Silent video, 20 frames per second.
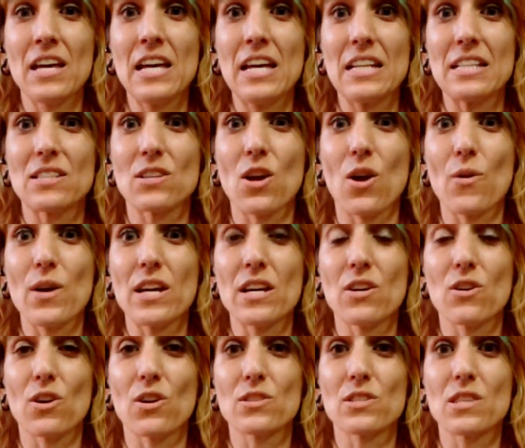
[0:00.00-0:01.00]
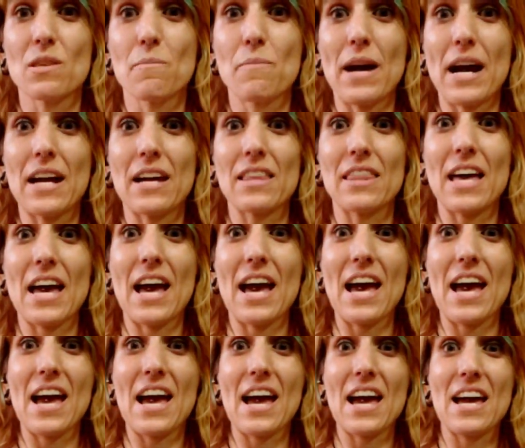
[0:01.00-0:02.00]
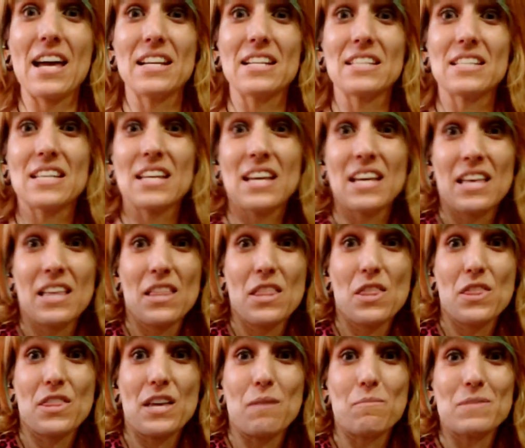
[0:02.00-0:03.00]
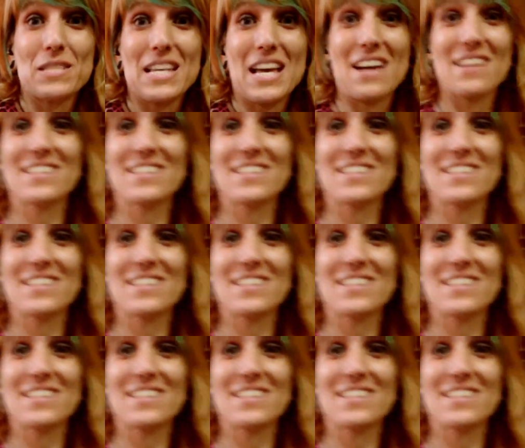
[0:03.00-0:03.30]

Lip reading: it's going across the back of the hand, thumb down